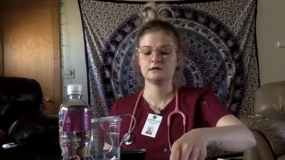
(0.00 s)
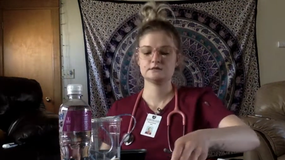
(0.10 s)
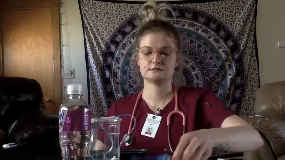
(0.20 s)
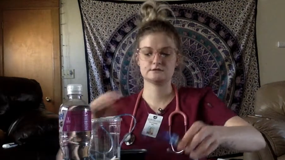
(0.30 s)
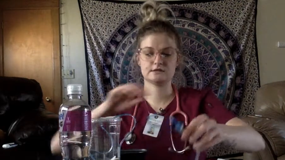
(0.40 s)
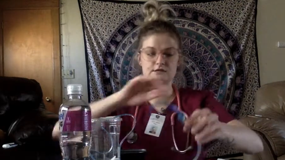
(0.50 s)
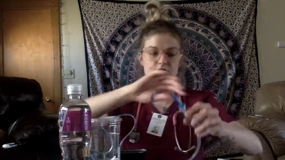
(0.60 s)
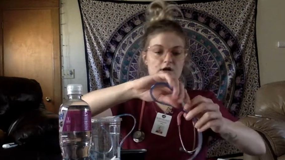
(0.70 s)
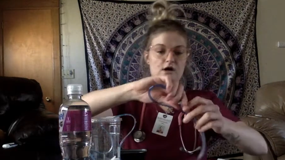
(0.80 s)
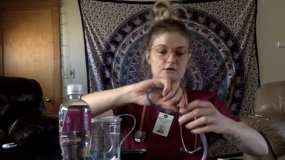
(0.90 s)
So then you
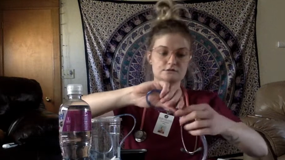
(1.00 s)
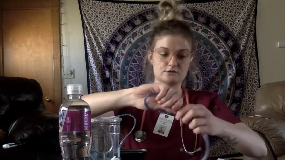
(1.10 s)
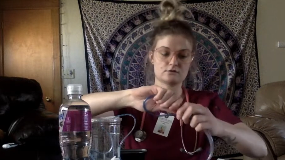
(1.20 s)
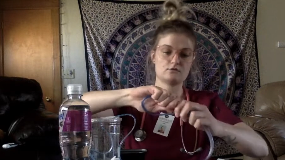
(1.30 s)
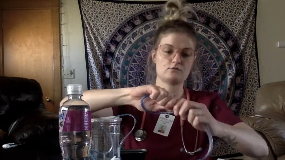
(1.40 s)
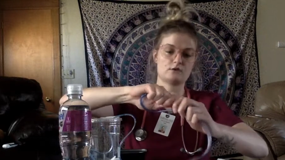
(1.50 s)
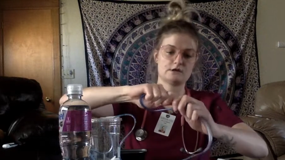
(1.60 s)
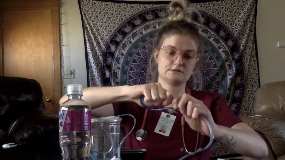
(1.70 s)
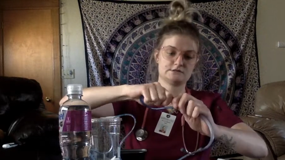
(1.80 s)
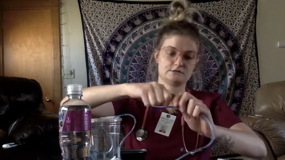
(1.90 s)
would also
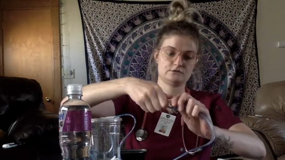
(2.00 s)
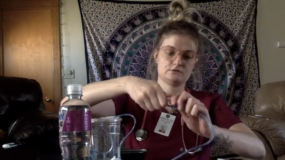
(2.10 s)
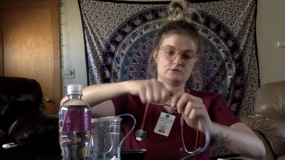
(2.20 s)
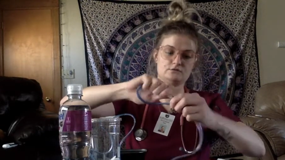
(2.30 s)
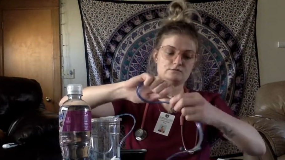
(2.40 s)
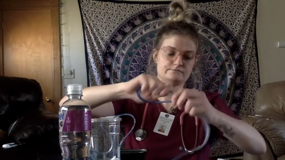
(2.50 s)
want to